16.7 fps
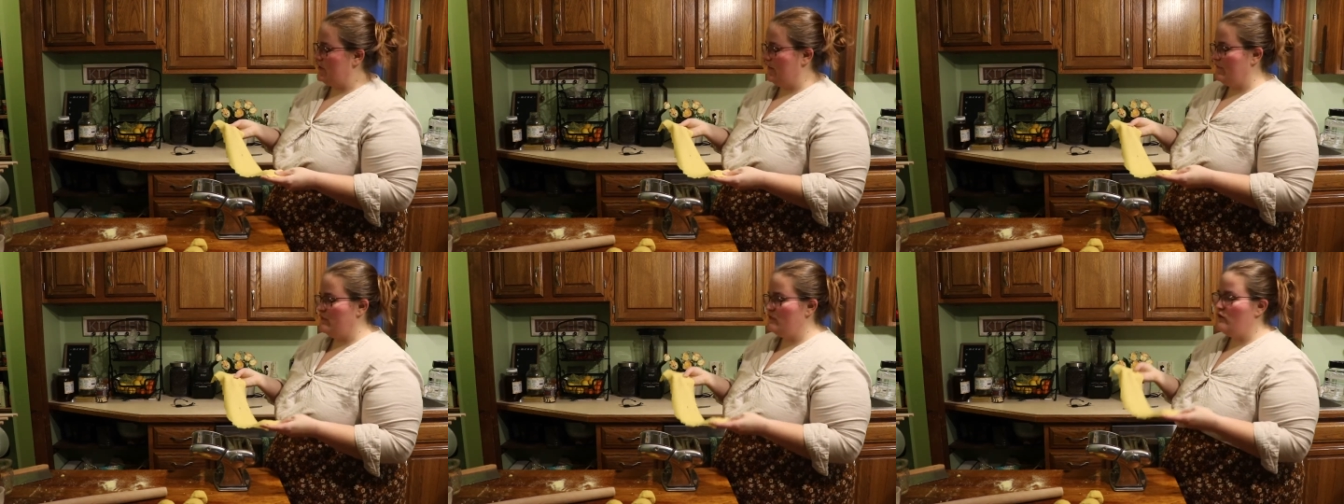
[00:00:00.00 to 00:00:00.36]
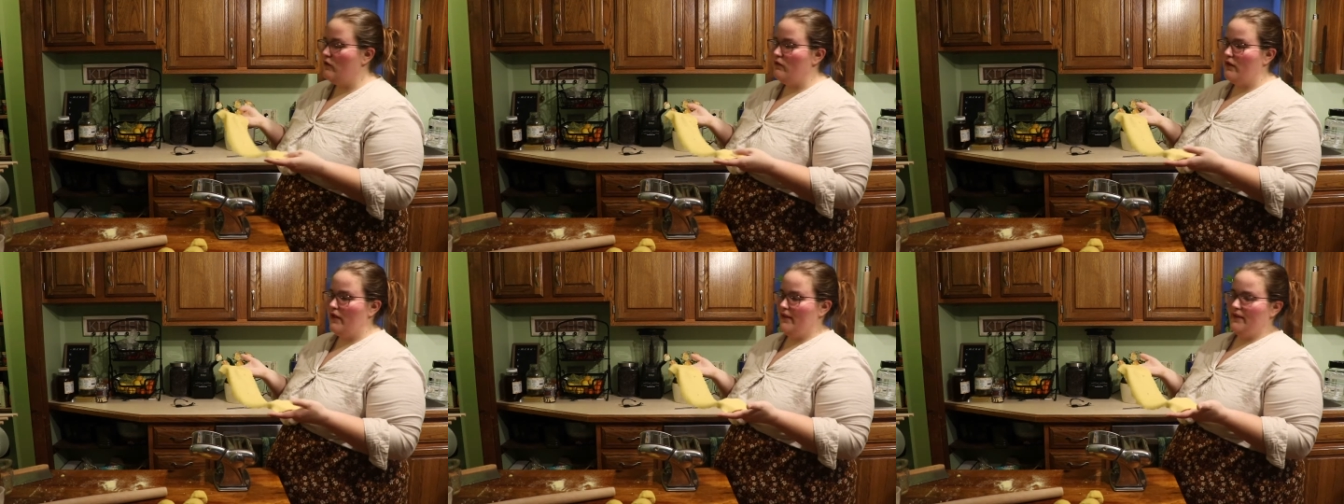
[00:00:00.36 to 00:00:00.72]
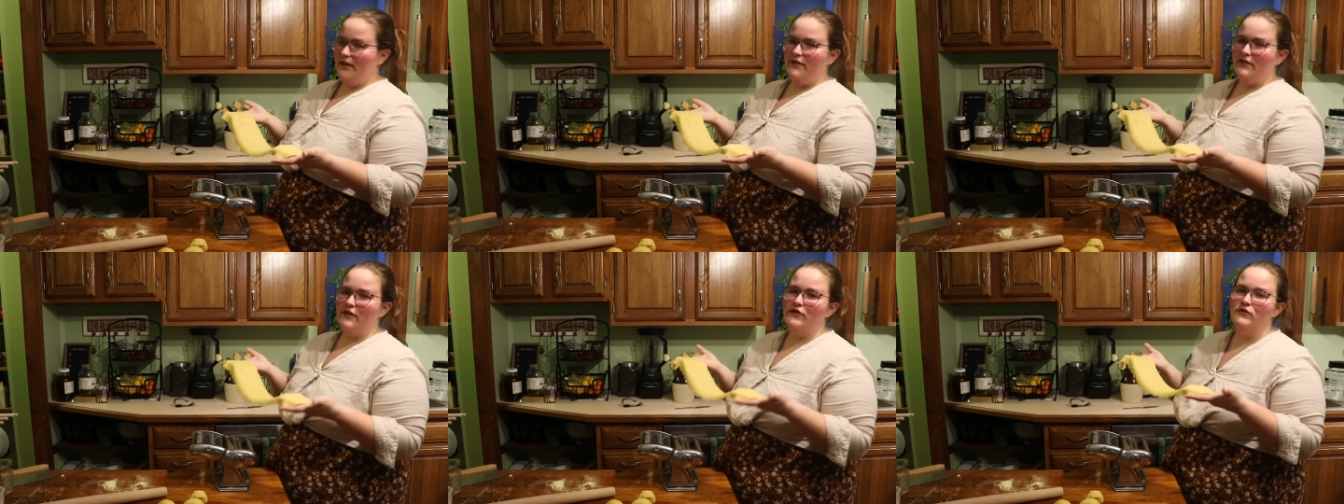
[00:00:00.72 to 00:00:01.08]
If you don't like
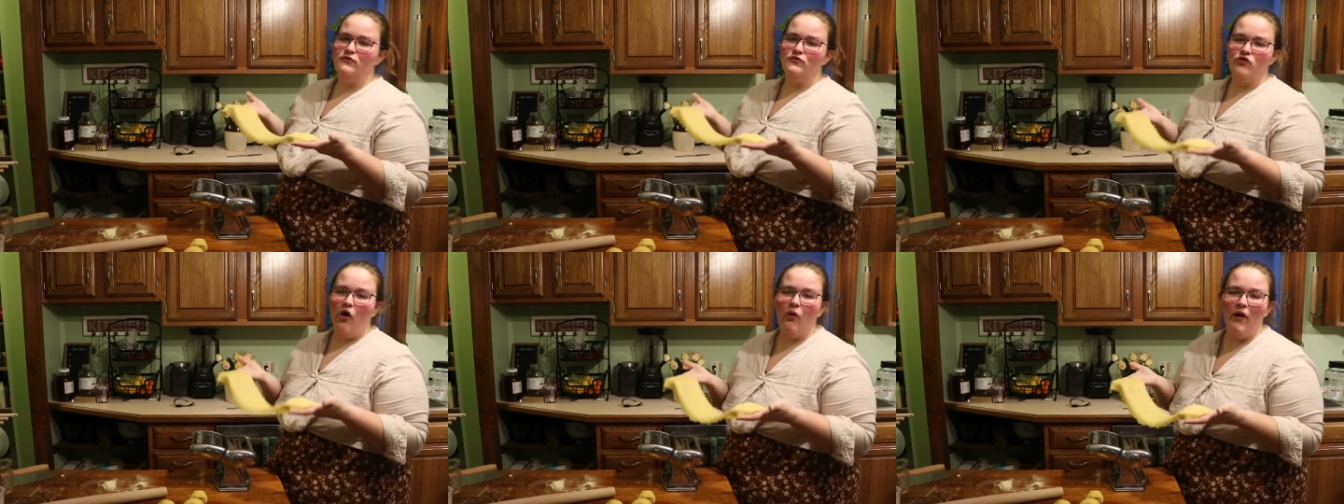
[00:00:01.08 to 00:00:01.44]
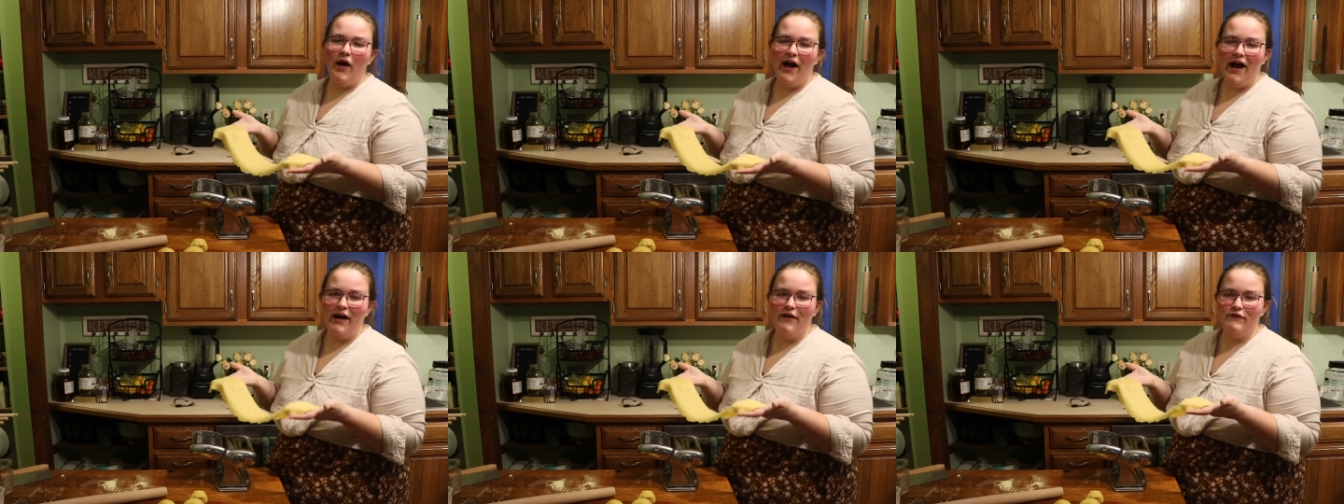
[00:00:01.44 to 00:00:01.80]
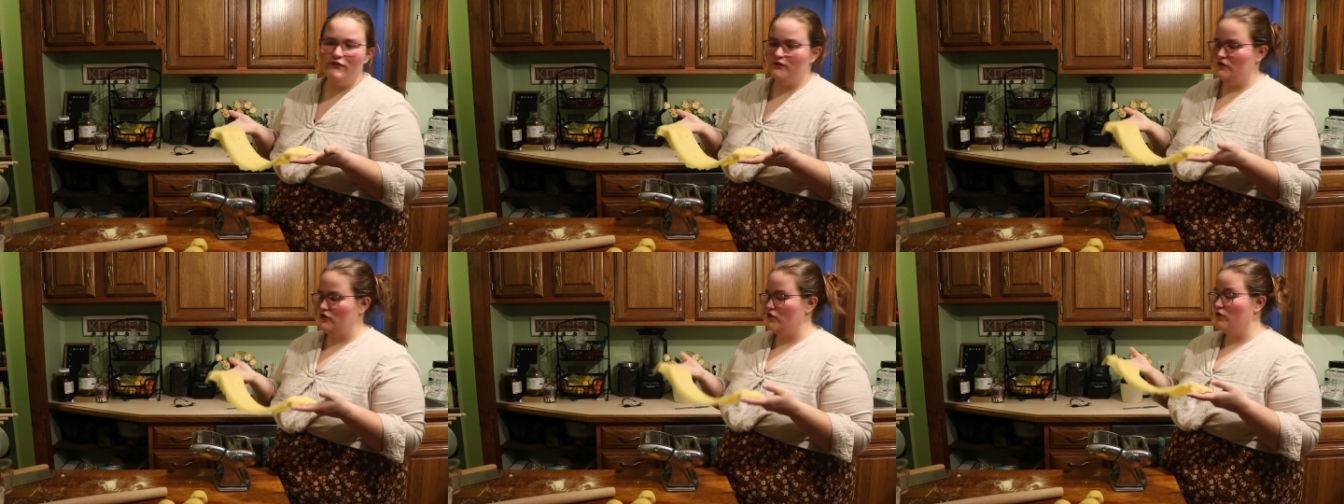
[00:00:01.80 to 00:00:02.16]
it, then you
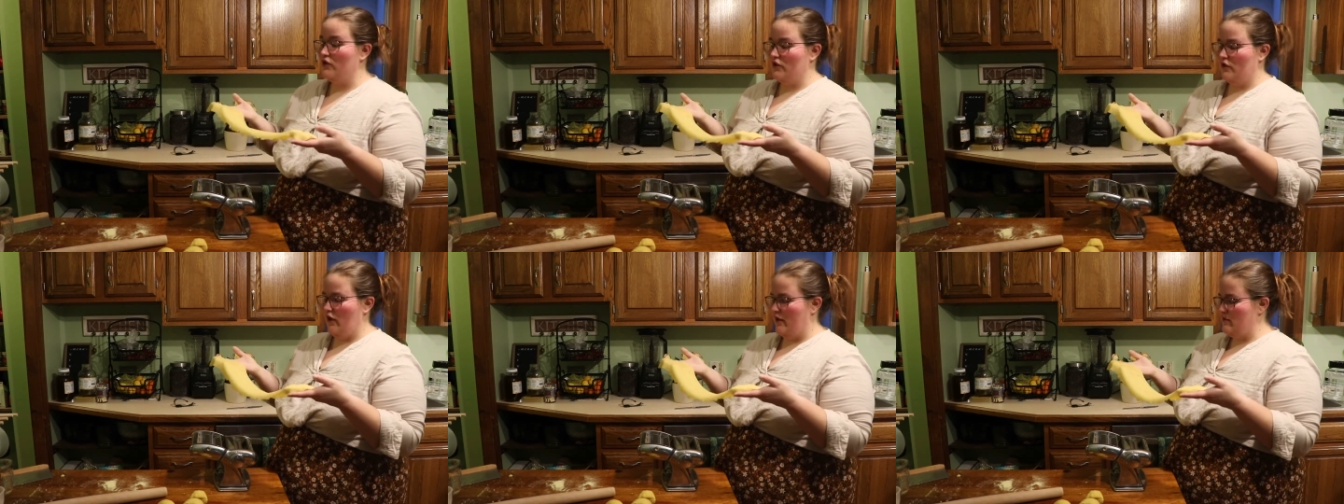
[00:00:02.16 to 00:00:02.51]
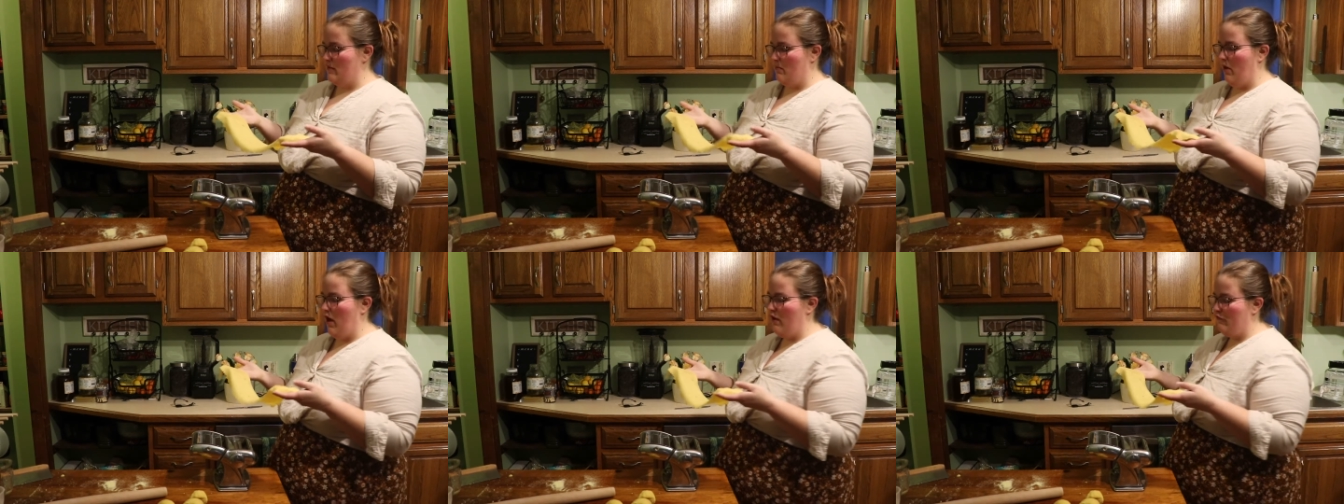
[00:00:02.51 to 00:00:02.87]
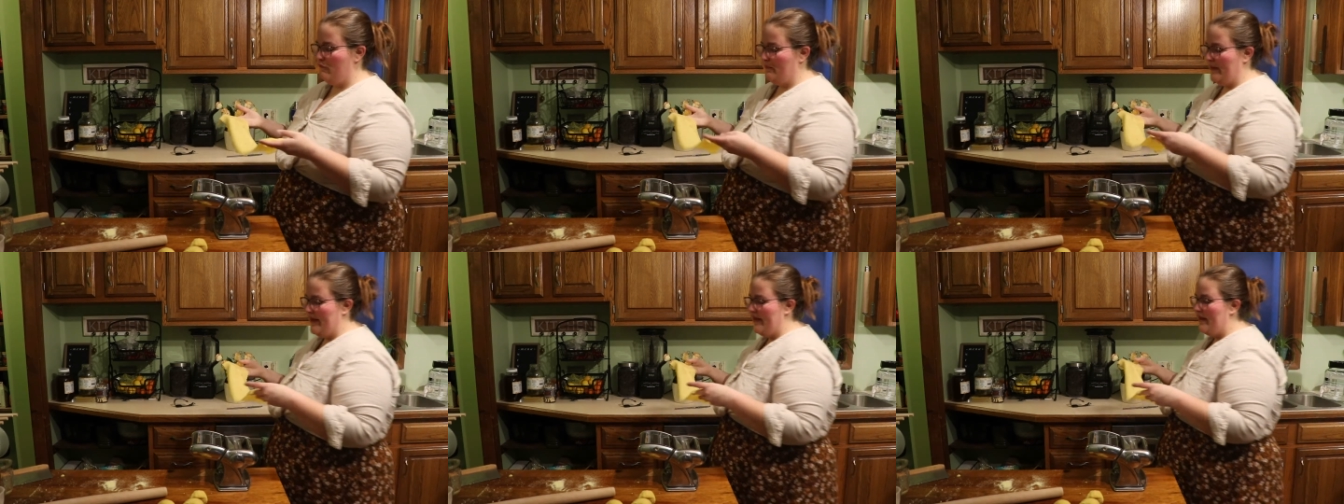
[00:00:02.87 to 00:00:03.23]
can cut them
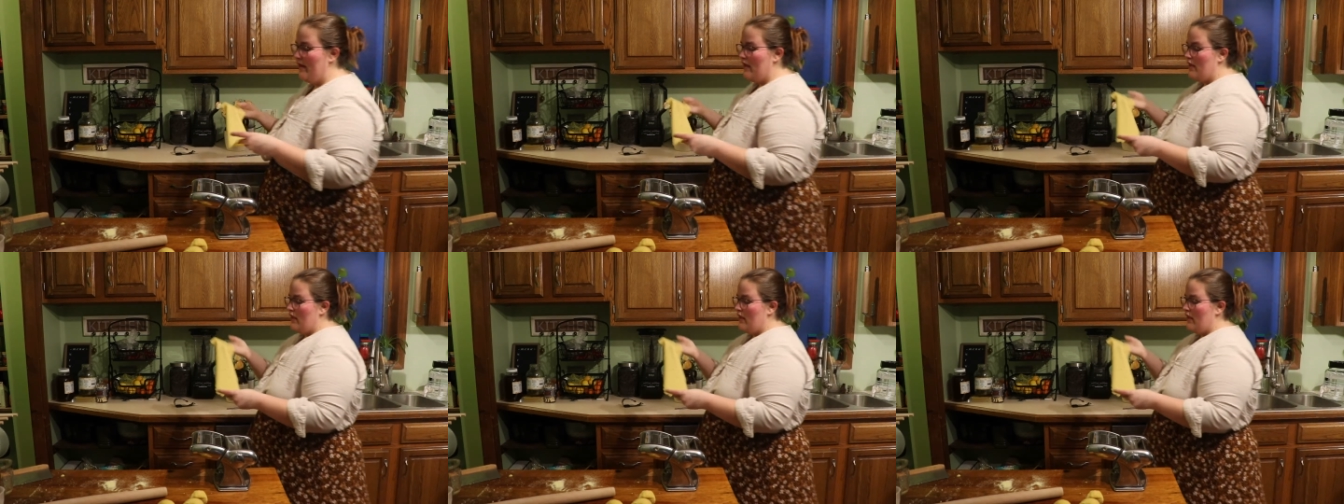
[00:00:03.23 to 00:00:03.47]
off, but